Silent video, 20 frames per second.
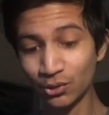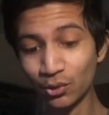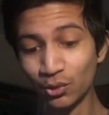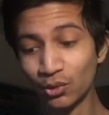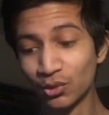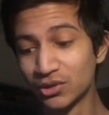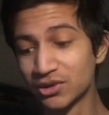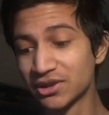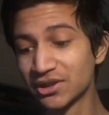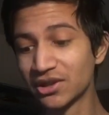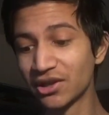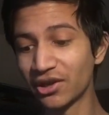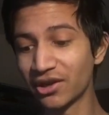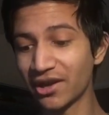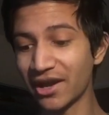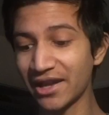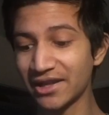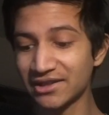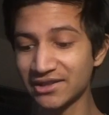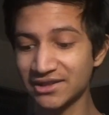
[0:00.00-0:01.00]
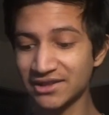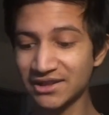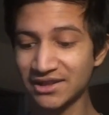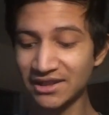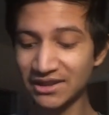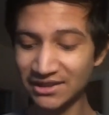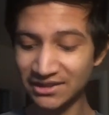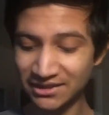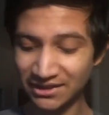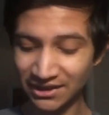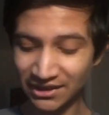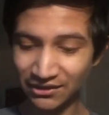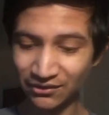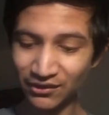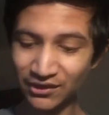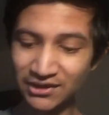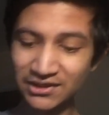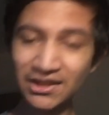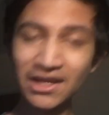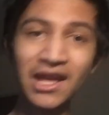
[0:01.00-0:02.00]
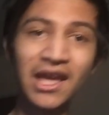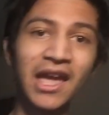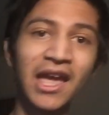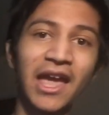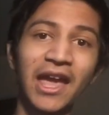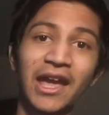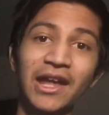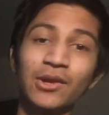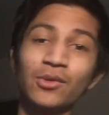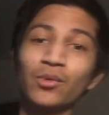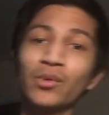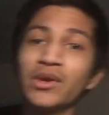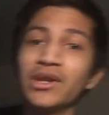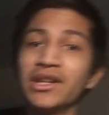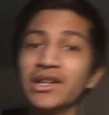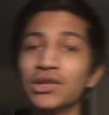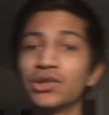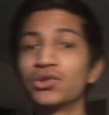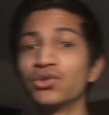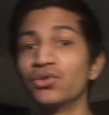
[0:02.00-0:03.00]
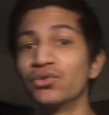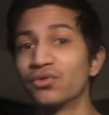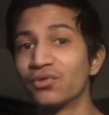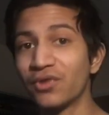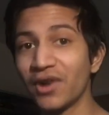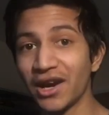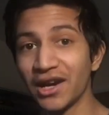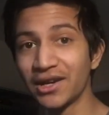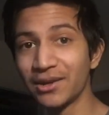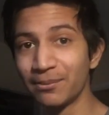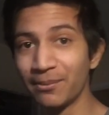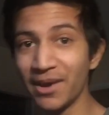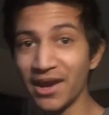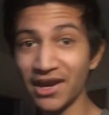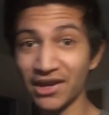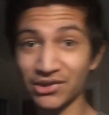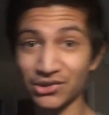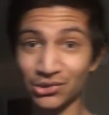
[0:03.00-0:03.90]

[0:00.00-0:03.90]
losing against T-Series and we need to fight back.